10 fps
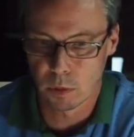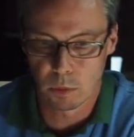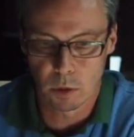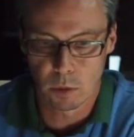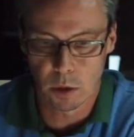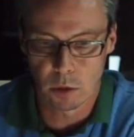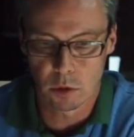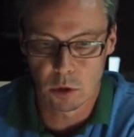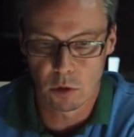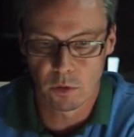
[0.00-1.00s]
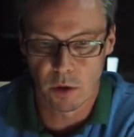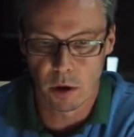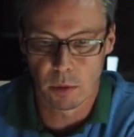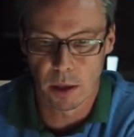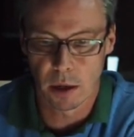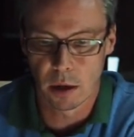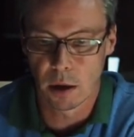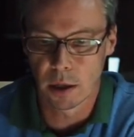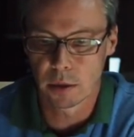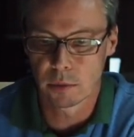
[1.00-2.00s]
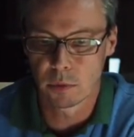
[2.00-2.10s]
we don't want to go too far with that light.